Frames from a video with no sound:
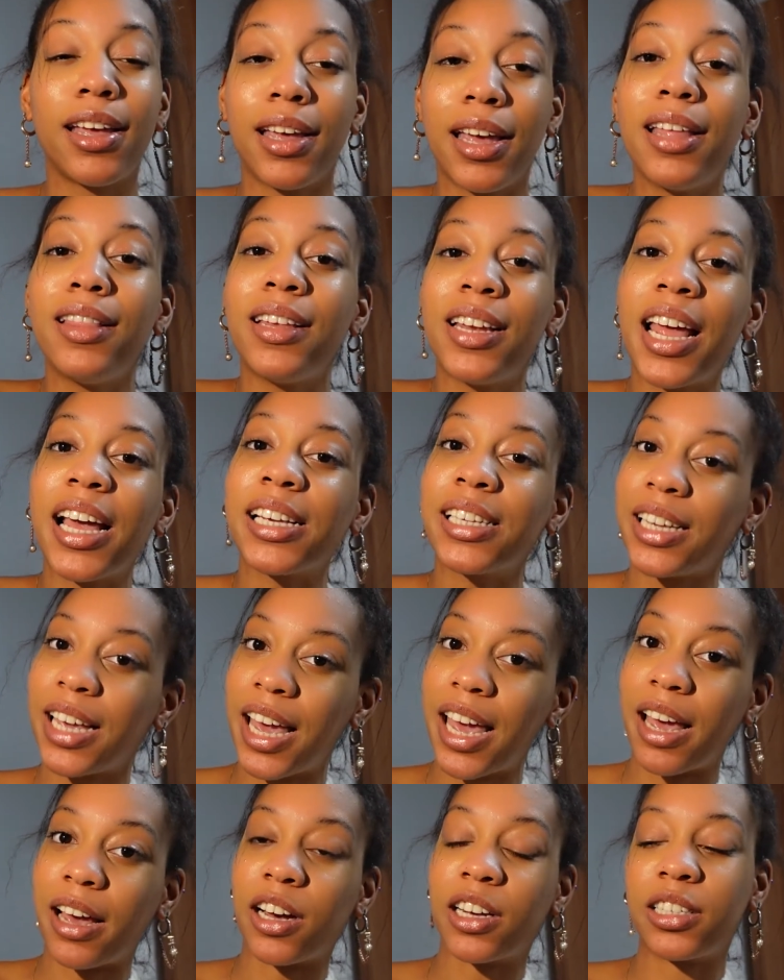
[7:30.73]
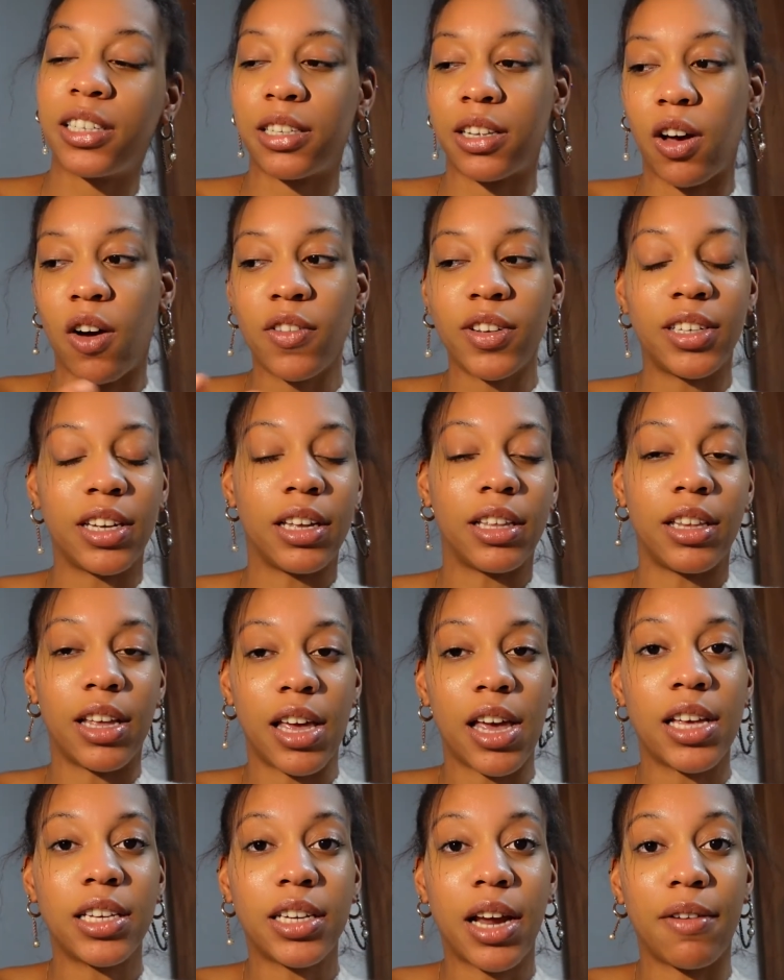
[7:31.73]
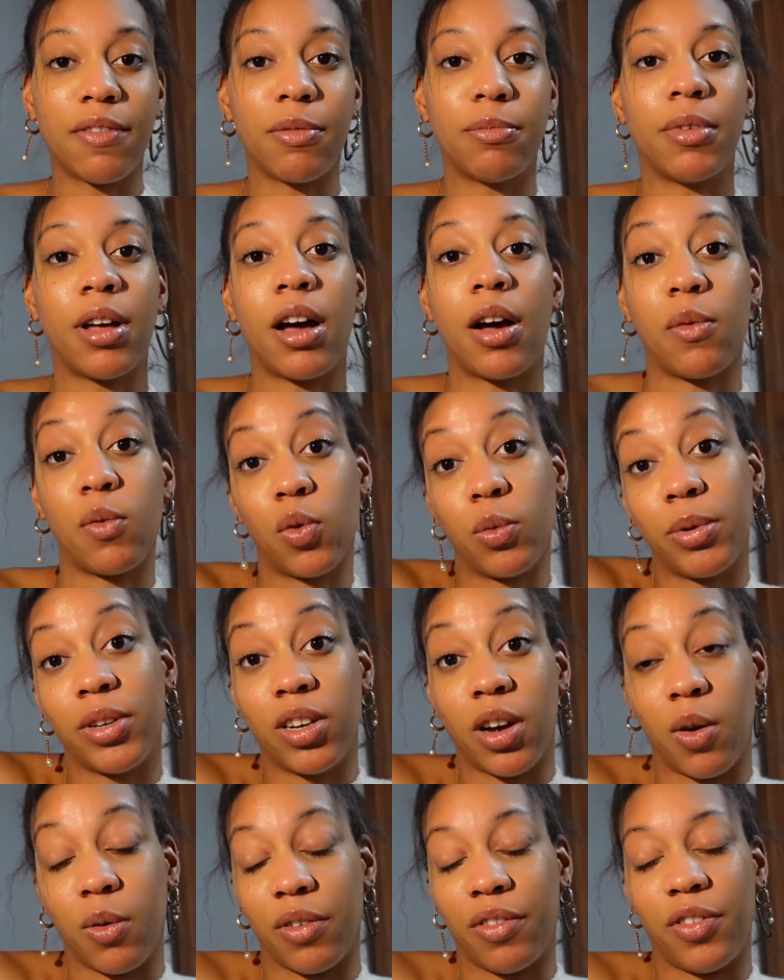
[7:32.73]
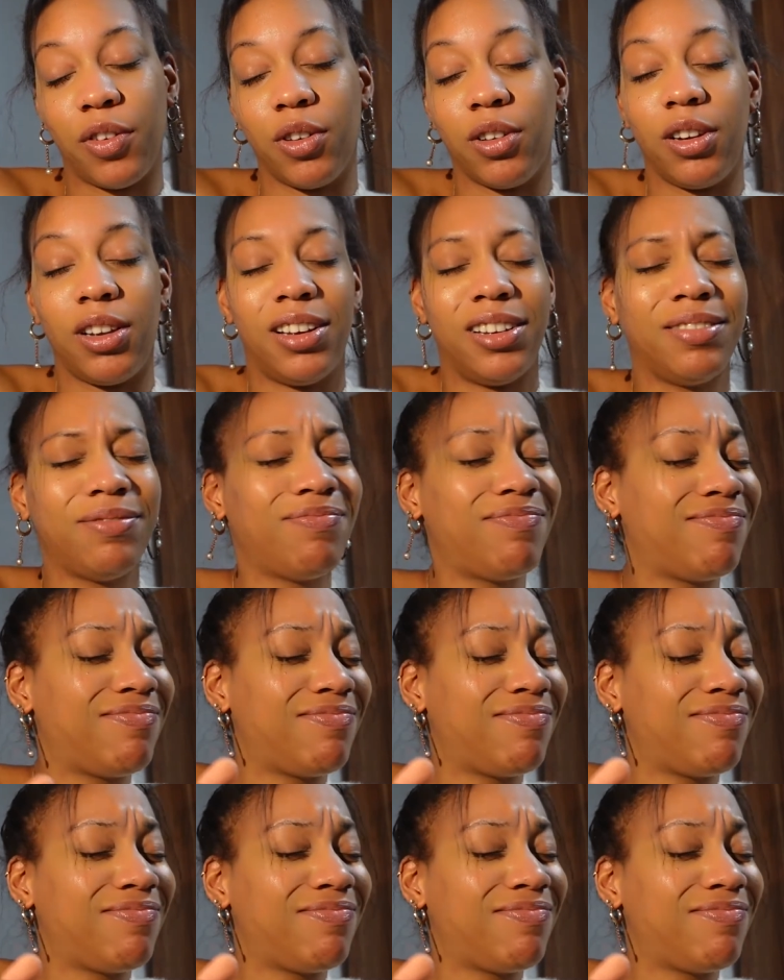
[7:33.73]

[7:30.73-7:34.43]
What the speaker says: because obviously in a year's time from now, I will be done with uni.